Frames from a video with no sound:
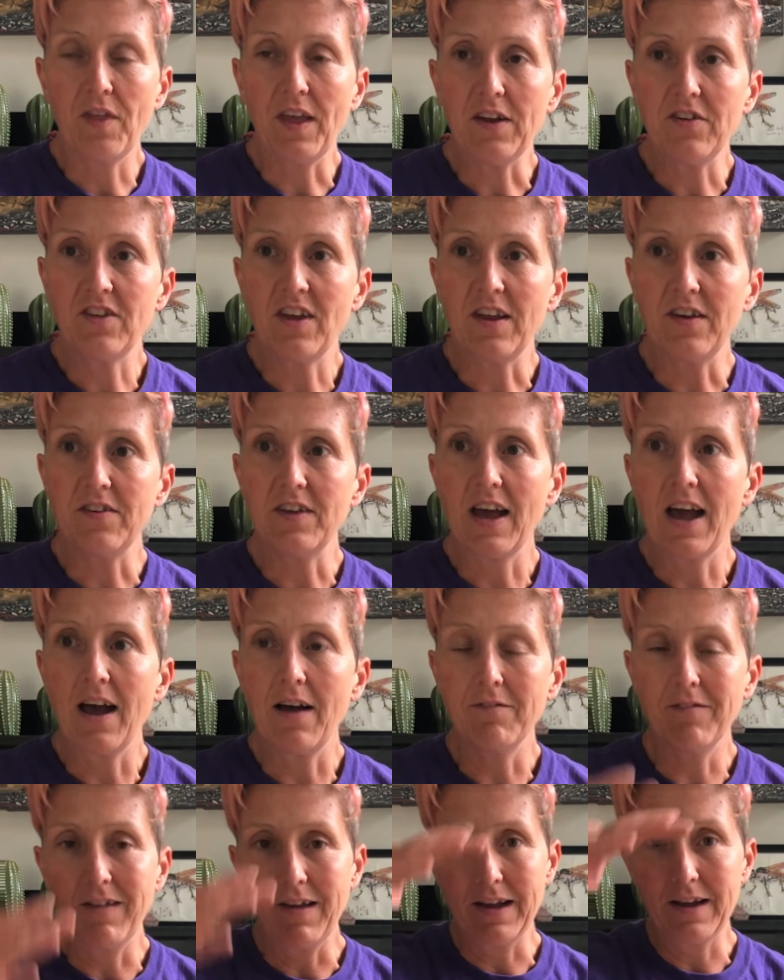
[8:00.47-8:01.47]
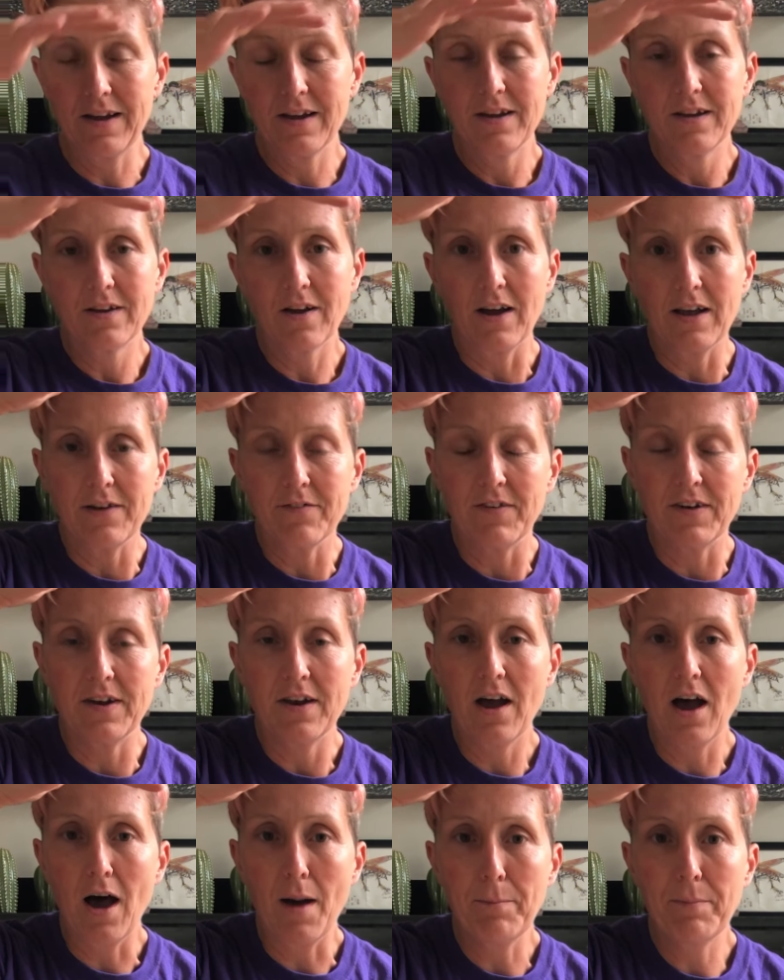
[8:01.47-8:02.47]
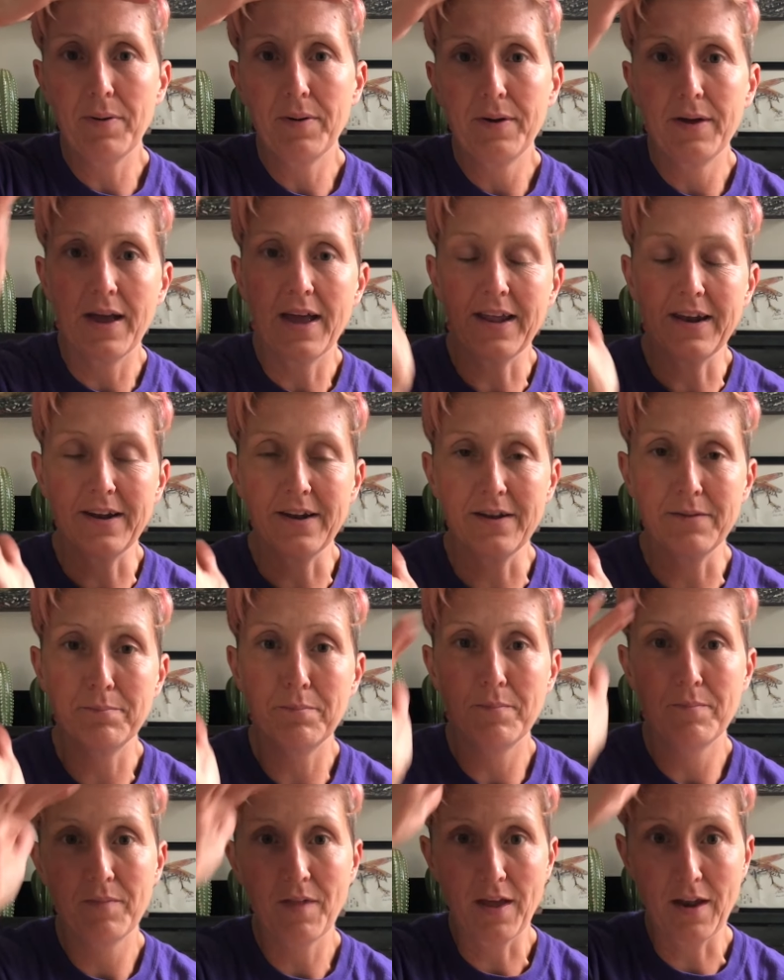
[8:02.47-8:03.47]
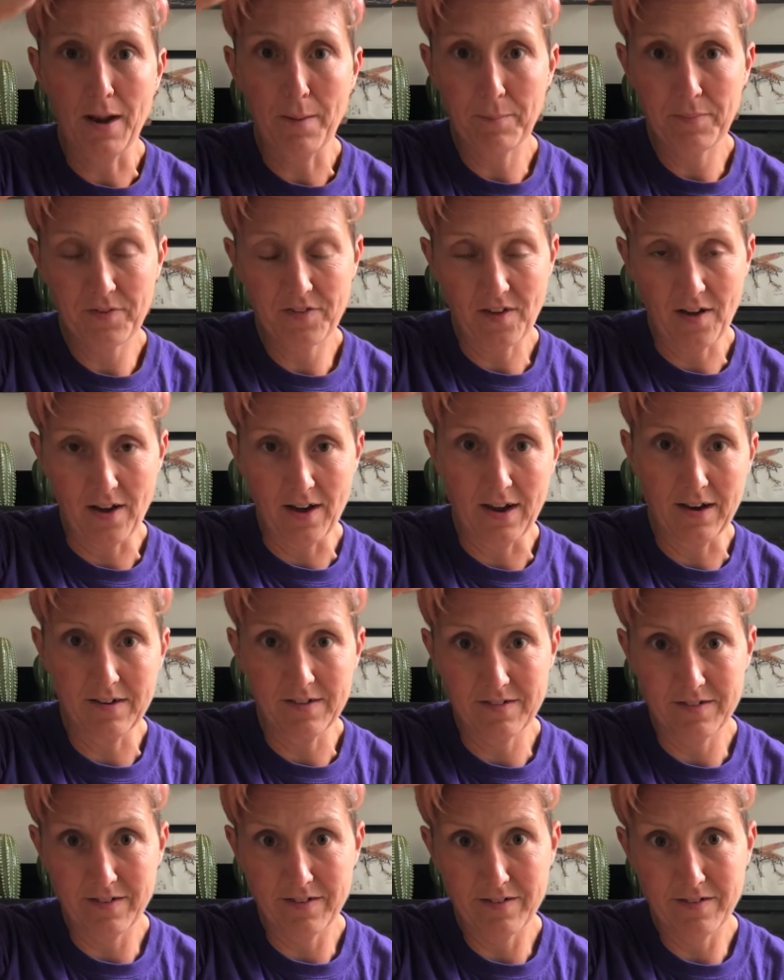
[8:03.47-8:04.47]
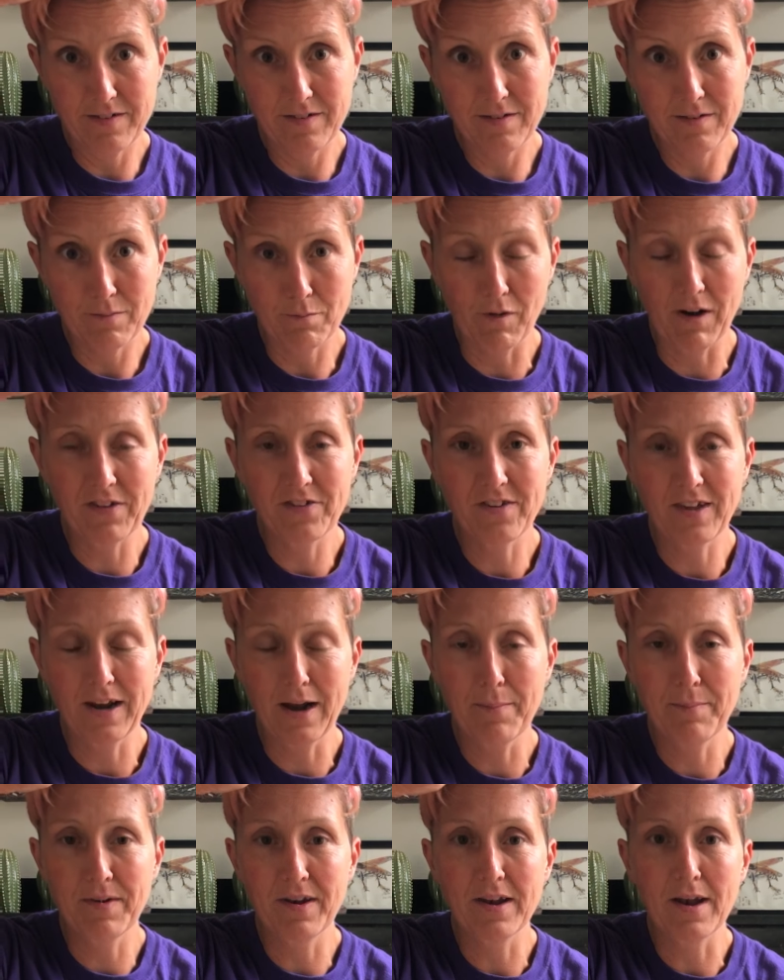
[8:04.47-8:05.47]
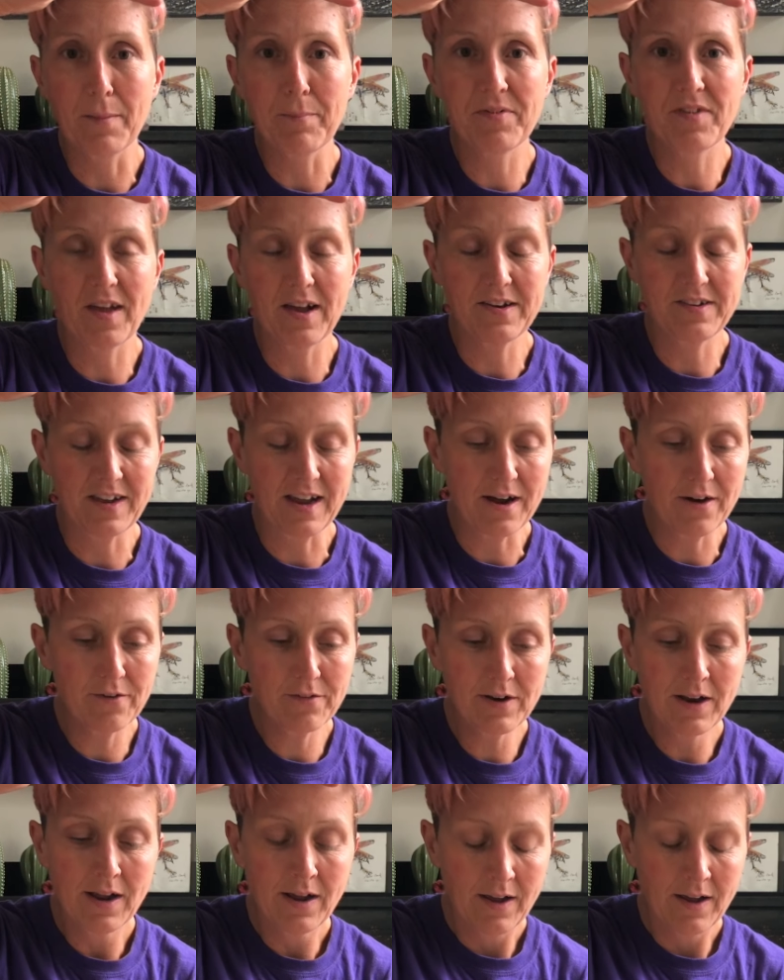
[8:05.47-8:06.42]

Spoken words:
they tend to have like kind of an up and an upside, right side up and an upside down.